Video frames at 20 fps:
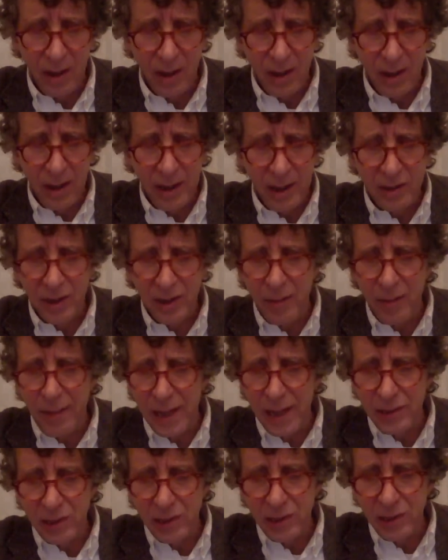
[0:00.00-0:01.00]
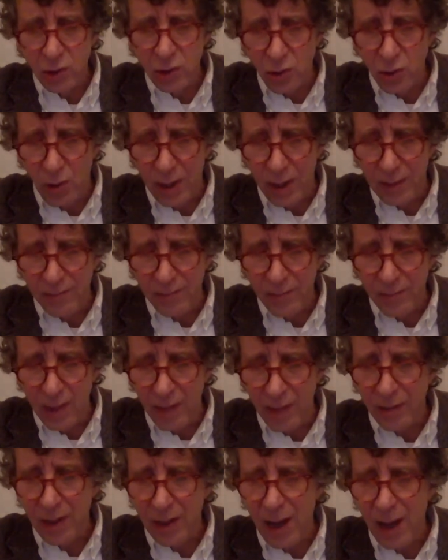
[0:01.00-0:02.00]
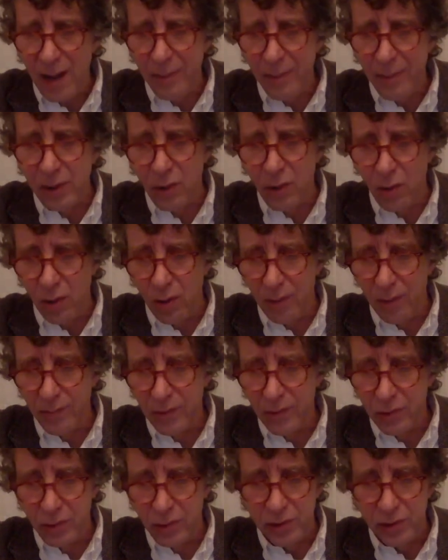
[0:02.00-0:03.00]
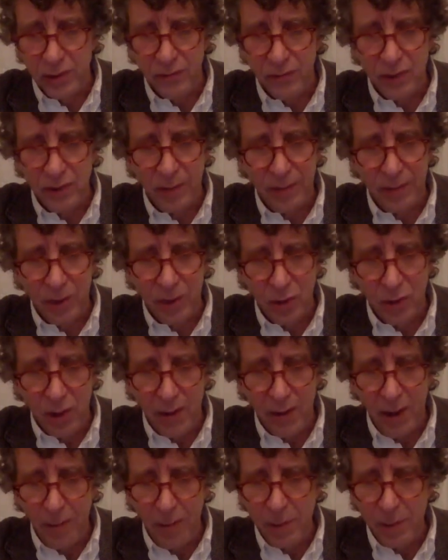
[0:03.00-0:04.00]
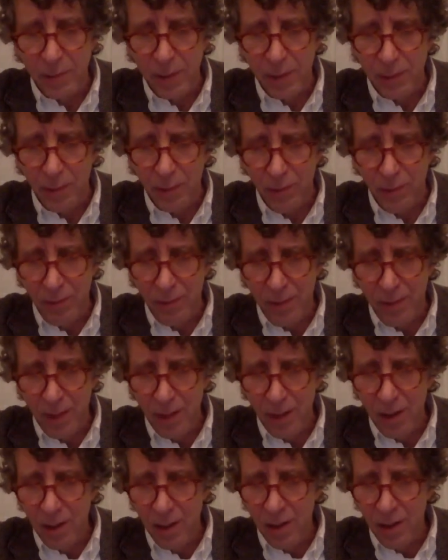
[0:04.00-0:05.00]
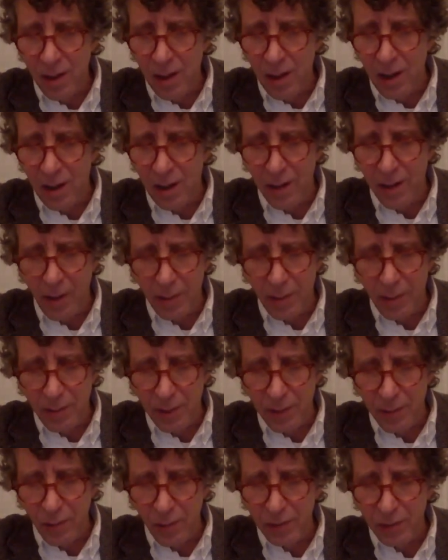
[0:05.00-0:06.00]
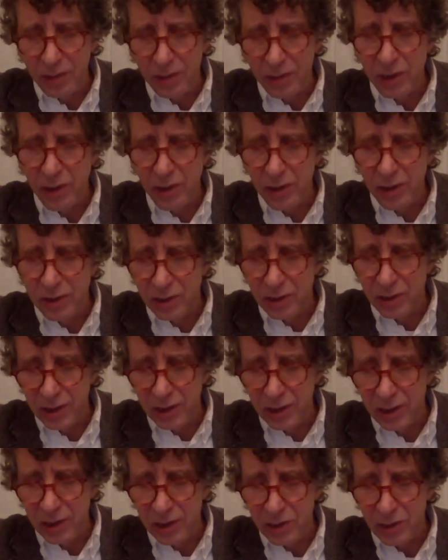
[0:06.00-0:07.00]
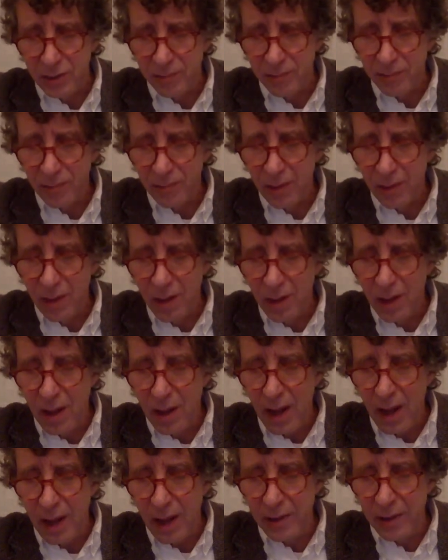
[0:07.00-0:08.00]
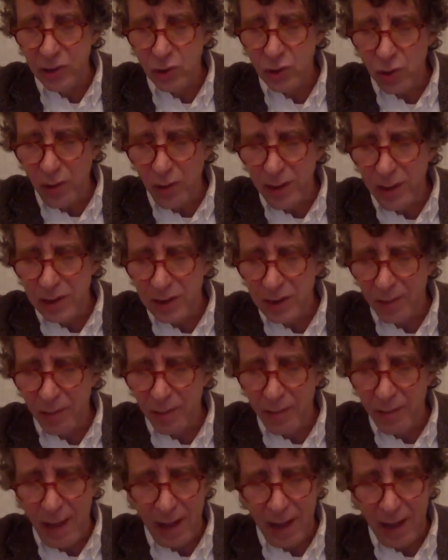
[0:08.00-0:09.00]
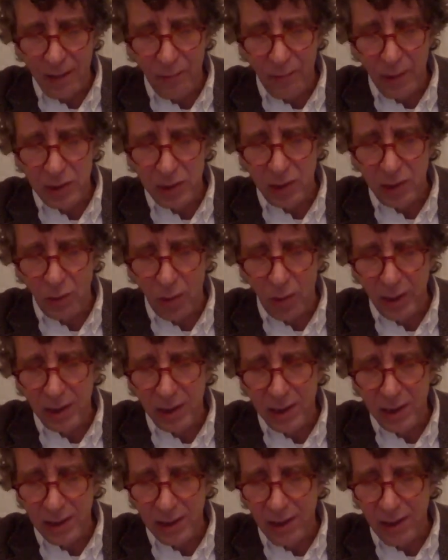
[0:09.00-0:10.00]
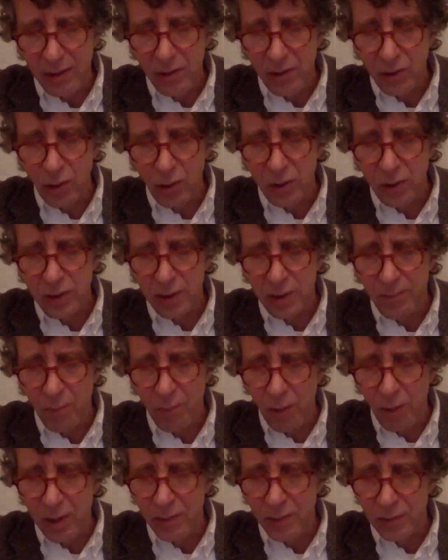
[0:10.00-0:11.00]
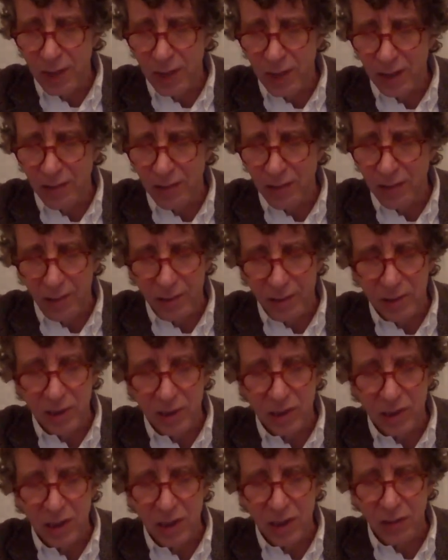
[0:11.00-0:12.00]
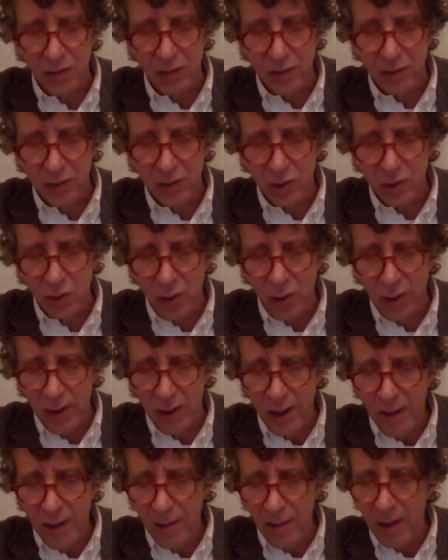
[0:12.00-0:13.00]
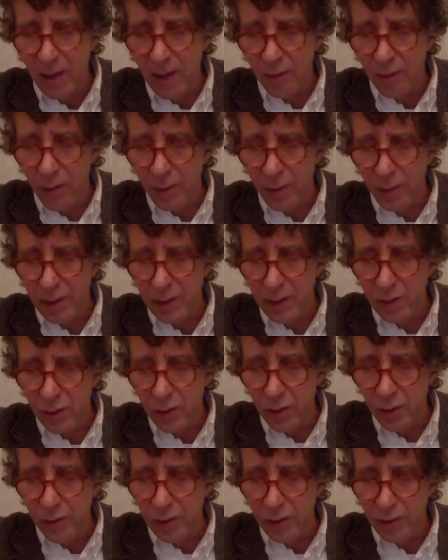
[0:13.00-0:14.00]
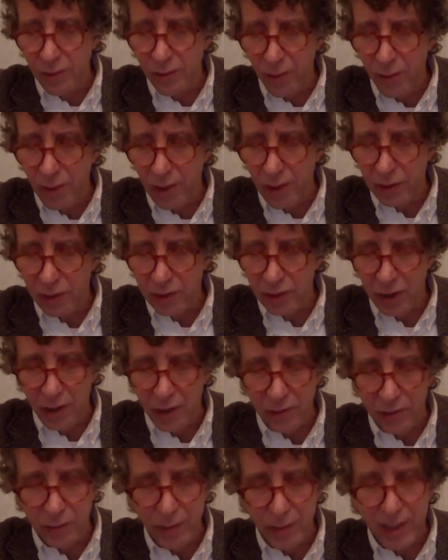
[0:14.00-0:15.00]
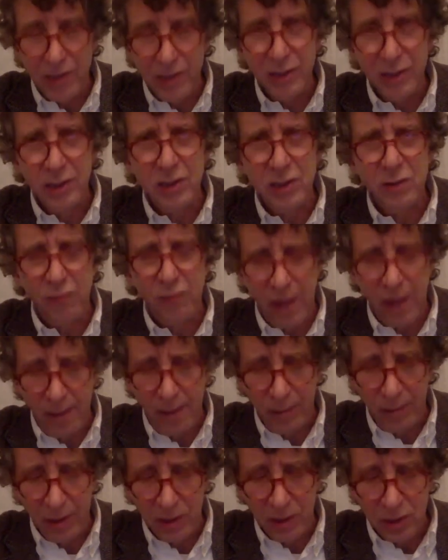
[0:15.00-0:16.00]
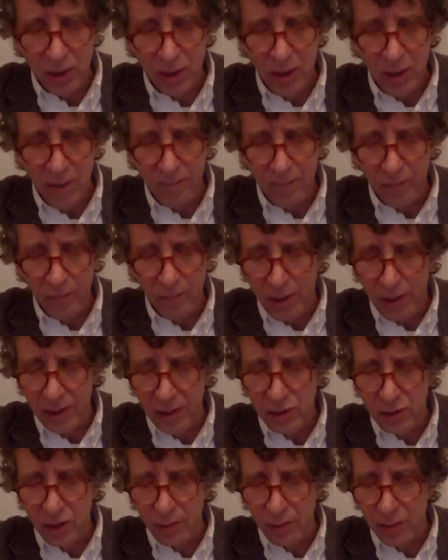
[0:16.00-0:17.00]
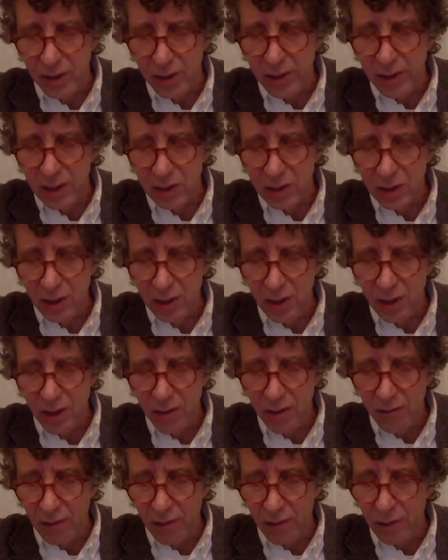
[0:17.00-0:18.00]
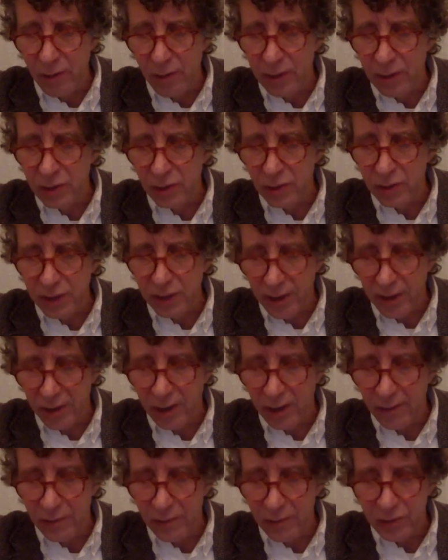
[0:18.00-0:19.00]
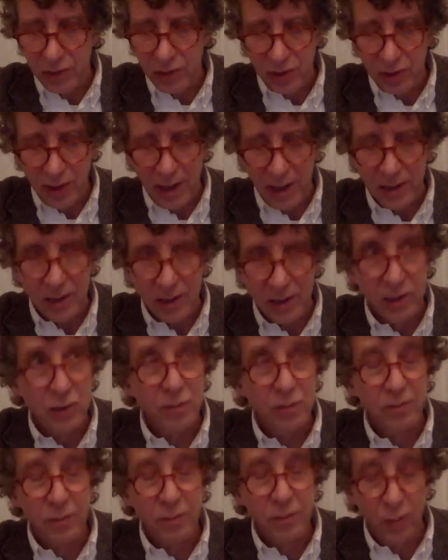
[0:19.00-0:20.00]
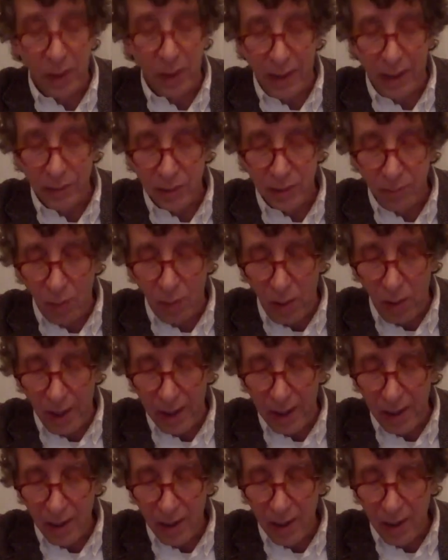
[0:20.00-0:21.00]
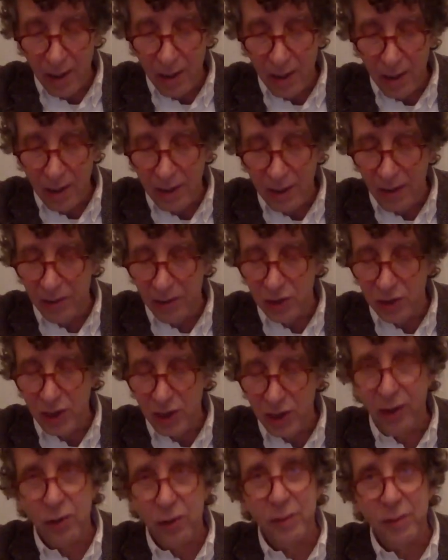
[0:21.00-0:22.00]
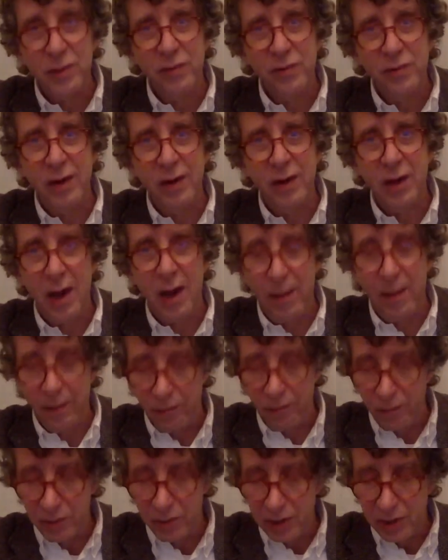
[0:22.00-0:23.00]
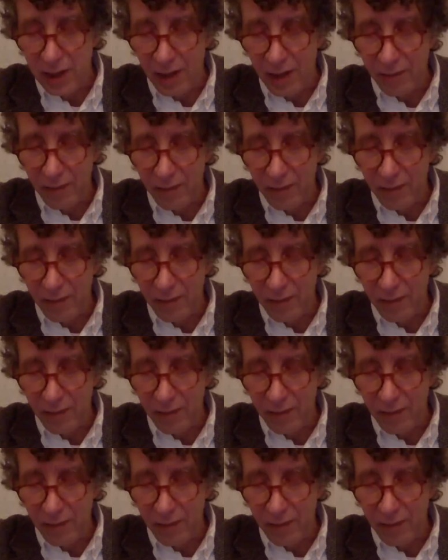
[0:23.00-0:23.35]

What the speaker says: It's an amazing story of a common goal to achieve something good, helping people with a serious disease. And the story is emblematic of ways that working together towards an important objective can be successful. It's a story of what we can do if we devote ourselves, patients, families, friends, communities, fundraisers, caregivers, and scientists. When I was a boy, death in childhood was very common from CF.